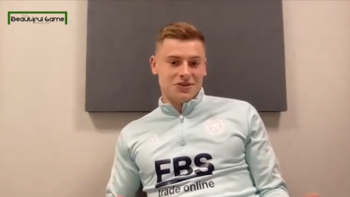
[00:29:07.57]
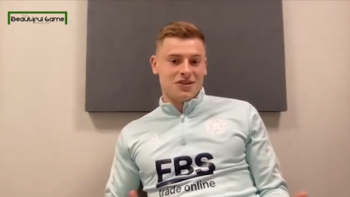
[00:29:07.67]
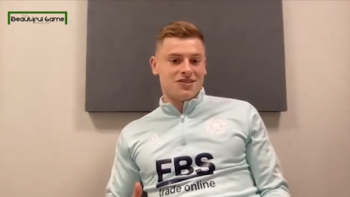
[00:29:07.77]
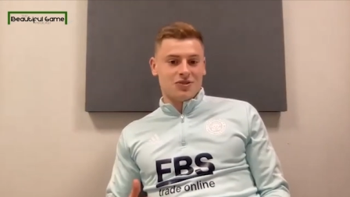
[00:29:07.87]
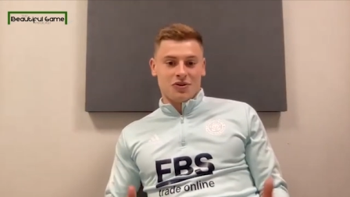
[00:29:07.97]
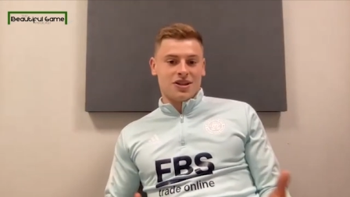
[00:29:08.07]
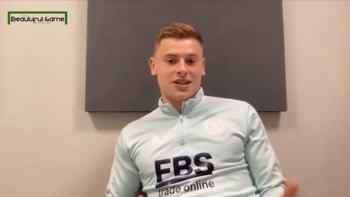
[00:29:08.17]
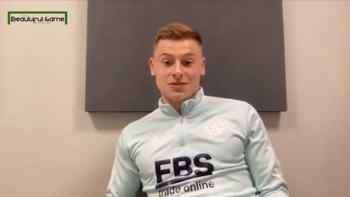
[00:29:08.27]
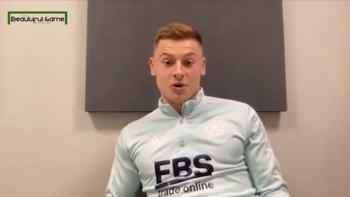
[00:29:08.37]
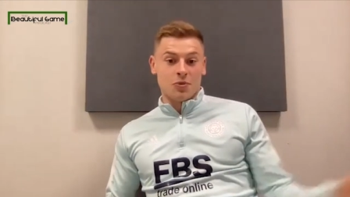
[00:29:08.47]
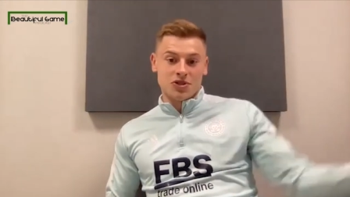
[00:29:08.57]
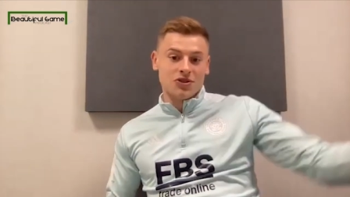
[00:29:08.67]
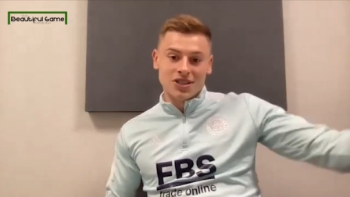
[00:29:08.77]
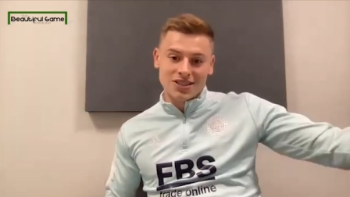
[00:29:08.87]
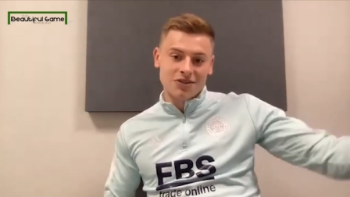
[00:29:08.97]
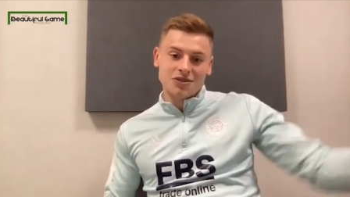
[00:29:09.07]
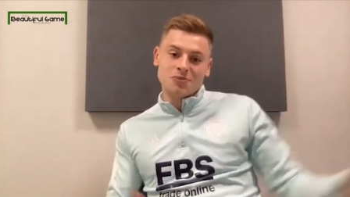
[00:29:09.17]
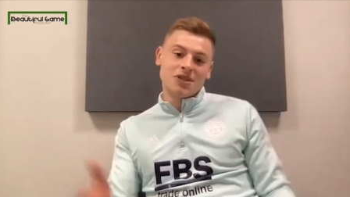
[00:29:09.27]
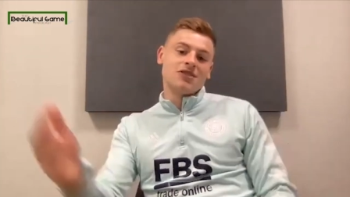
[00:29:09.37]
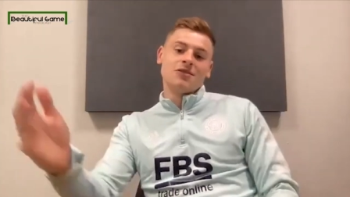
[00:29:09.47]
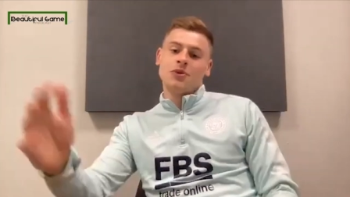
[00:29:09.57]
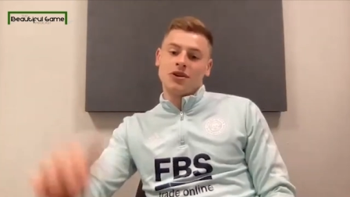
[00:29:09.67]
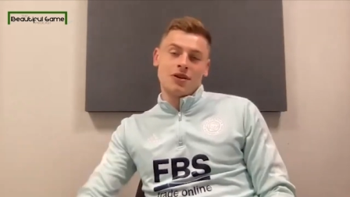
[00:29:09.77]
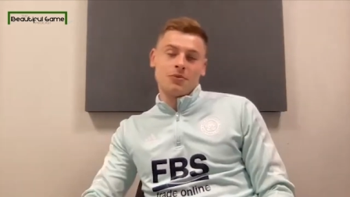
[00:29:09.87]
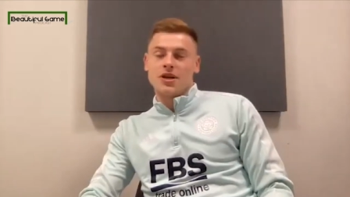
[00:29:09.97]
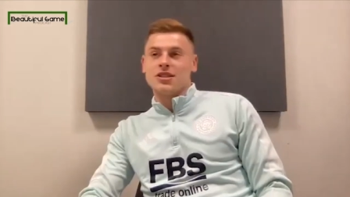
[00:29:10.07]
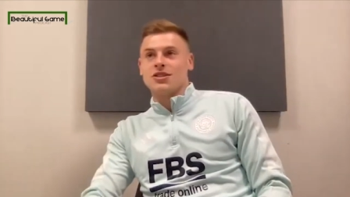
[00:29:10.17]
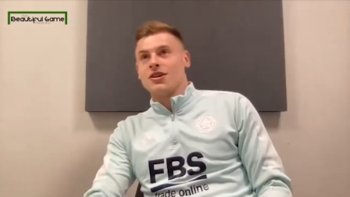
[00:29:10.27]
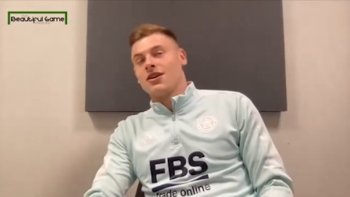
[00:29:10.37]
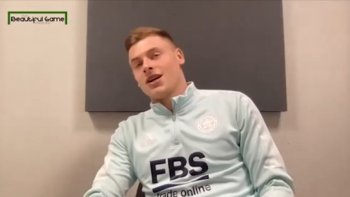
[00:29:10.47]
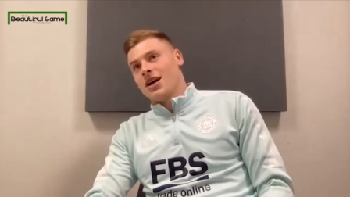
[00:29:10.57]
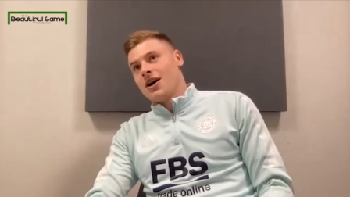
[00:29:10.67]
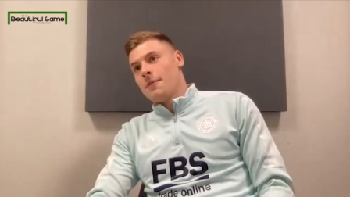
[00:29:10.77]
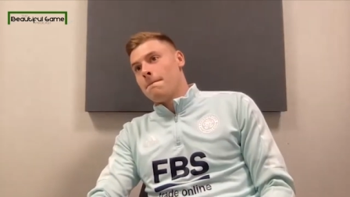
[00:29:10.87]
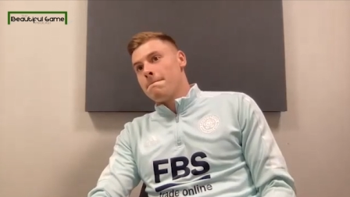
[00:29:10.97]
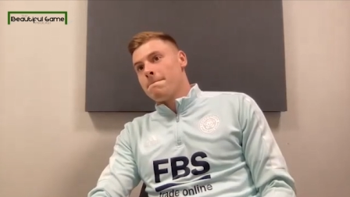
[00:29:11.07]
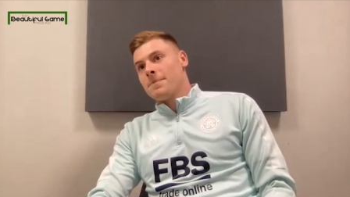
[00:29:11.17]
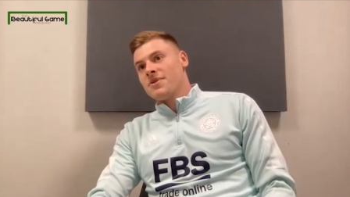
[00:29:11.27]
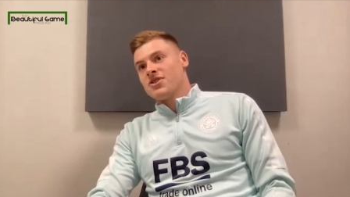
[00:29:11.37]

you sort of think that's my opportunity to go and speak to them or make a picture. Um, mm.